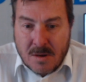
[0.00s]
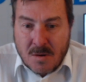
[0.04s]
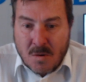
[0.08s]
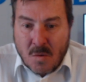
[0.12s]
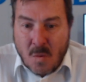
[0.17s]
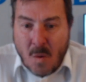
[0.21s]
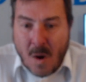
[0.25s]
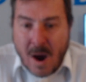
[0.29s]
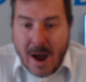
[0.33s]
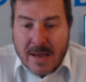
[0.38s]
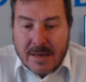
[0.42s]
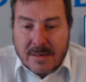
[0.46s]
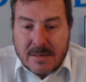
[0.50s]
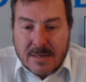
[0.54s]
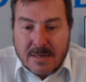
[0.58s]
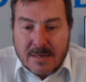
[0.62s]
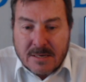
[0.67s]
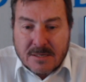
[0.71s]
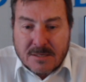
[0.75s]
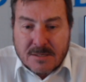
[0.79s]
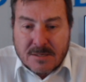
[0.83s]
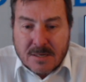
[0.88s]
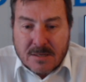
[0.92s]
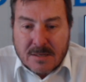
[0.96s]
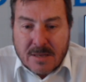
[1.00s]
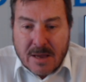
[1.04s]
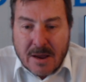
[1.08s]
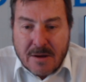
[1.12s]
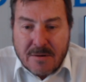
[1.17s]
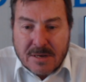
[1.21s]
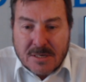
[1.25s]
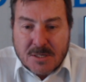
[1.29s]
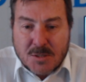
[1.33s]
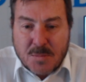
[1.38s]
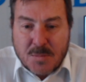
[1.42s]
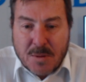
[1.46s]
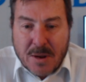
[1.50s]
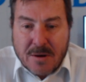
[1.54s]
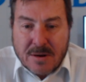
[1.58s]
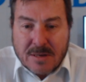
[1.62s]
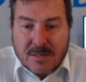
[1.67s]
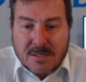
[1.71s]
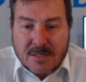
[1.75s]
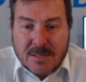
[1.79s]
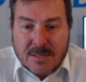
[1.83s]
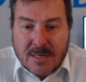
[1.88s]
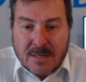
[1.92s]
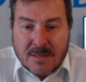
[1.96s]
why it is that they're
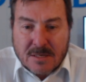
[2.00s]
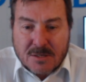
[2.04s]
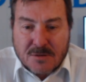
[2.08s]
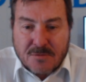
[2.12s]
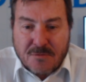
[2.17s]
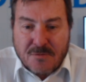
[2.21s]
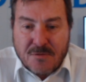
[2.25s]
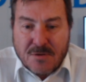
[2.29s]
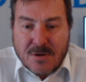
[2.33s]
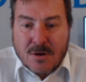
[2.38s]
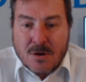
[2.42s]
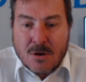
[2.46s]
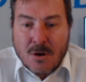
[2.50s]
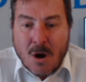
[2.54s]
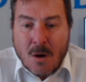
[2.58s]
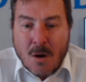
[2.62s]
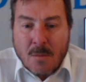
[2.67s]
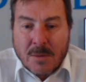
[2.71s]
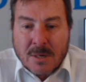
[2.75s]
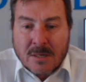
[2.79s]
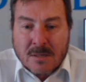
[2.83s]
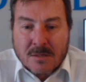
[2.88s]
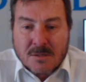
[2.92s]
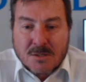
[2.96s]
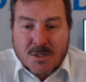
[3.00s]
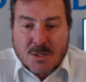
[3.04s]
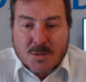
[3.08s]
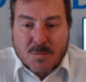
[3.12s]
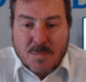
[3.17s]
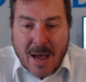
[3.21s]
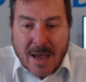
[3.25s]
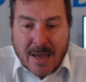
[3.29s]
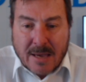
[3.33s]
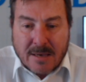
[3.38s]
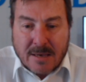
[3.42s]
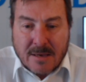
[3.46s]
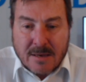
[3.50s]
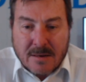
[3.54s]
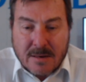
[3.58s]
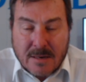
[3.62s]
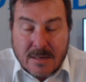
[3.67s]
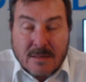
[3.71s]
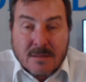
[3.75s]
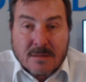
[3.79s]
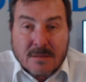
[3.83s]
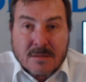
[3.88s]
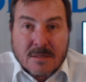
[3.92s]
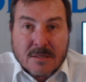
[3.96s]
experiencing this phenomenal spike in
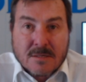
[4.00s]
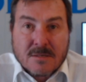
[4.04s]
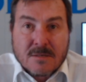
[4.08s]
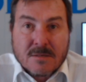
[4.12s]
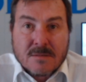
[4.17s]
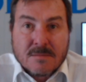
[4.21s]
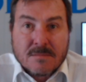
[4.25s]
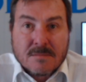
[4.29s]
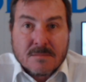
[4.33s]
illness.